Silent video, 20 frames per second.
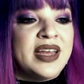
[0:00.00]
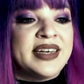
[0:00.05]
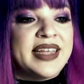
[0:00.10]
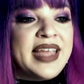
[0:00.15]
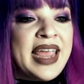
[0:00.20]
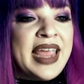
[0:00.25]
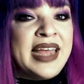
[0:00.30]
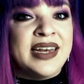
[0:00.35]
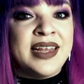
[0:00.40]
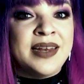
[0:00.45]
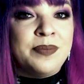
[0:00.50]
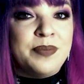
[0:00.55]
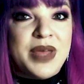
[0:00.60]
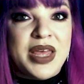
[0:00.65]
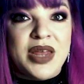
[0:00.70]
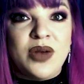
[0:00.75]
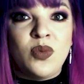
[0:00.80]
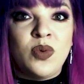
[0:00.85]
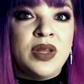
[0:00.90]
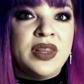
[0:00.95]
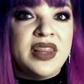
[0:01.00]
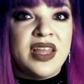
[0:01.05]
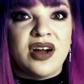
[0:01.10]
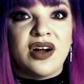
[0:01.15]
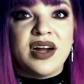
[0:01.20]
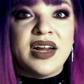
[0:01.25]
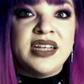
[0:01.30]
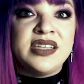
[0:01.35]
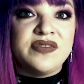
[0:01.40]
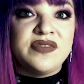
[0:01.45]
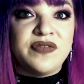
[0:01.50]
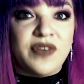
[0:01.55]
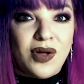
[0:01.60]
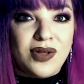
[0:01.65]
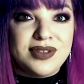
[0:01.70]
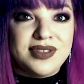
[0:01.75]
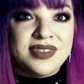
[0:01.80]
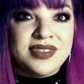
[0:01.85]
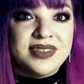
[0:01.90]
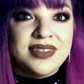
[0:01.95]
and can't admit when there is
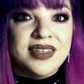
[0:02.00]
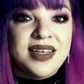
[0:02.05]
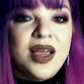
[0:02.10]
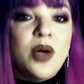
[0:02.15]
fault,